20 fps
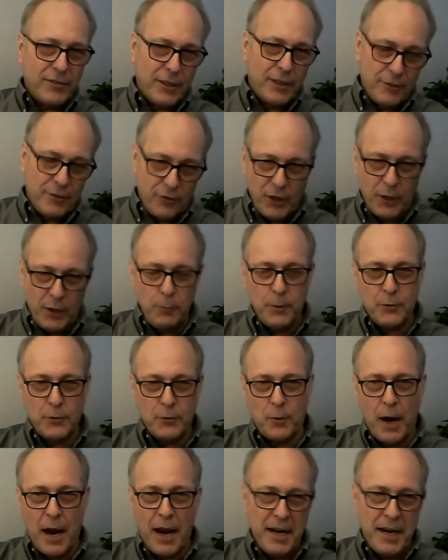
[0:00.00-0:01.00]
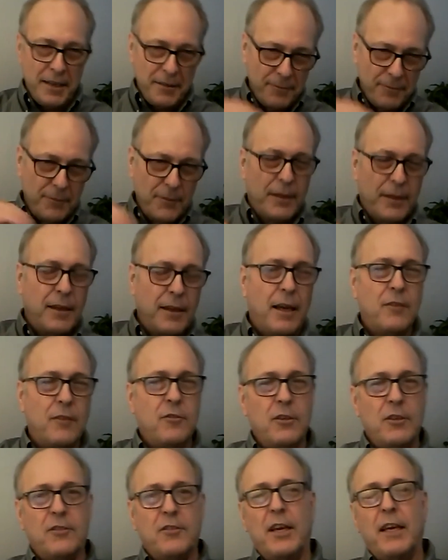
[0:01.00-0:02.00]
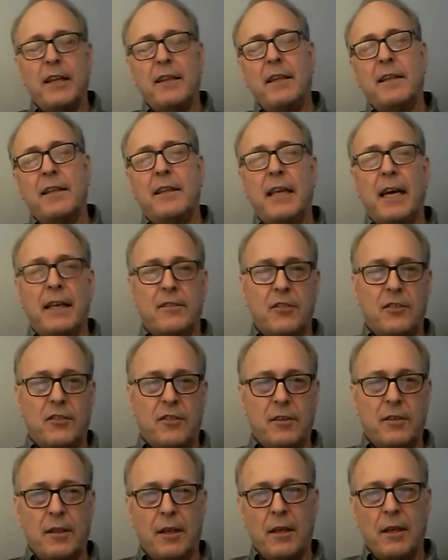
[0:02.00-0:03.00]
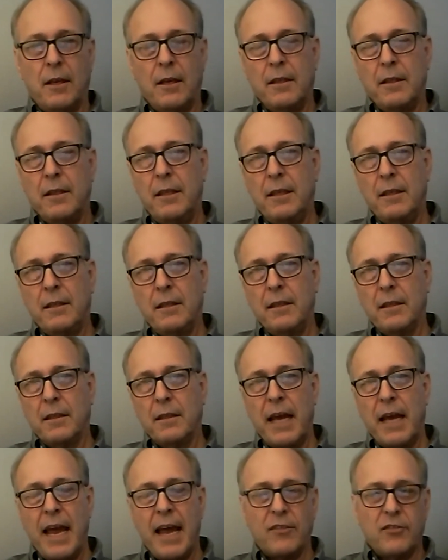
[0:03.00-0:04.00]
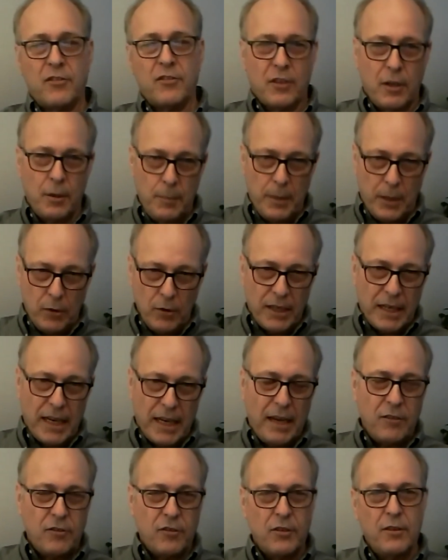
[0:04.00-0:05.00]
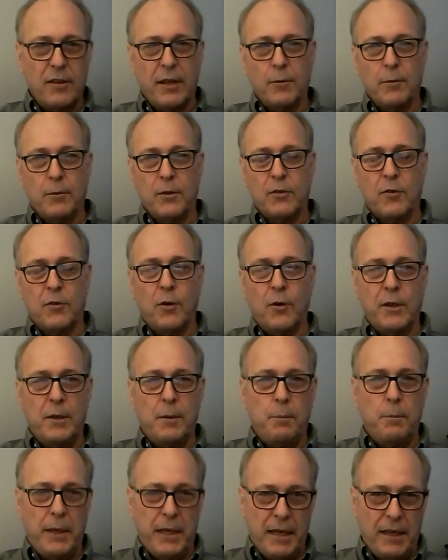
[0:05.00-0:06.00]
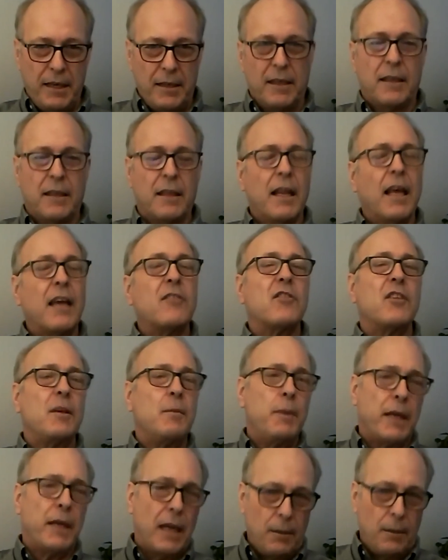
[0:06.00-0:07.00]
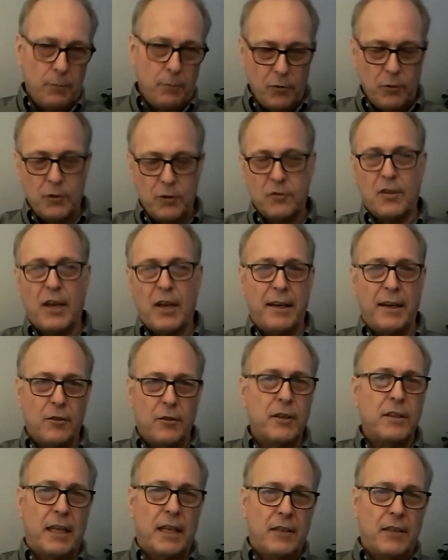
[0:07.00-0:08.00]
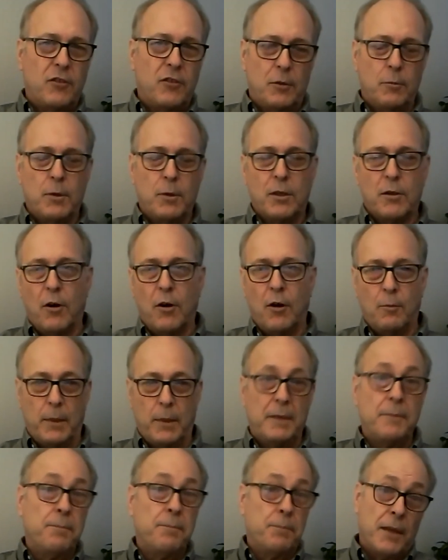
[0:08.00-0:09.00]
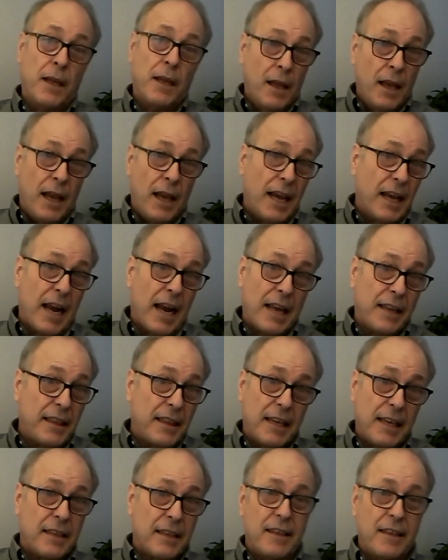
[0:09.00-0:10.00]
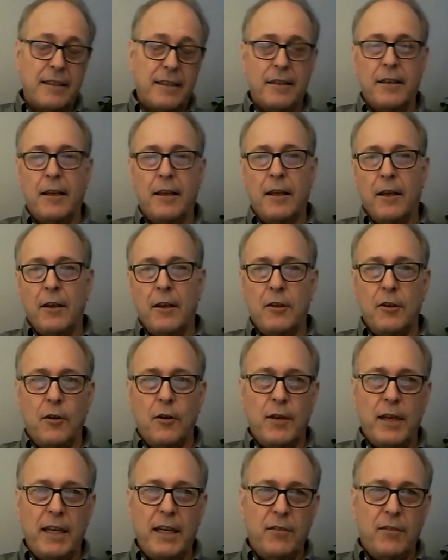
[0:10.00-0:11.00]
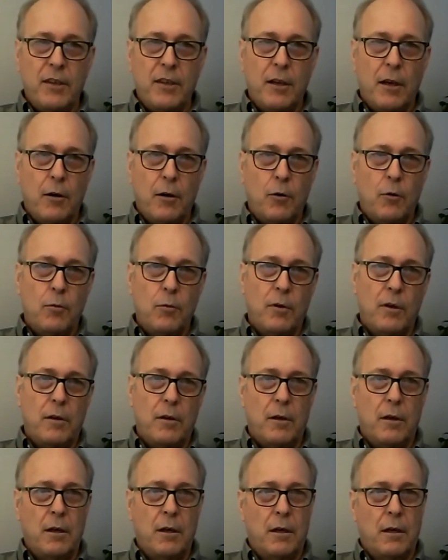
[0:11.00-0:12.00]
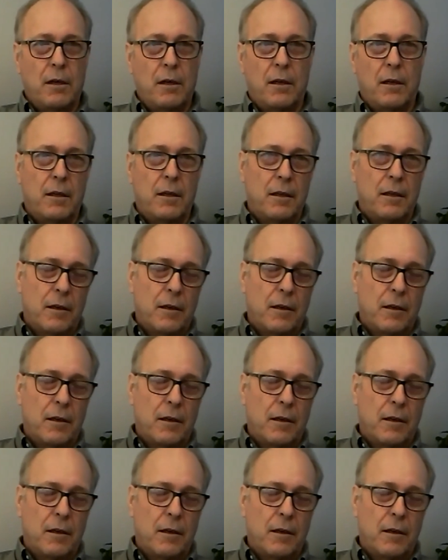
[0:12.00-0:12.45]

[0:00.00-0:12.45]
that she was right. And she said that that's the last communication there was going to be, unless he became suicidal, and then she would call me. And I think that, even though, there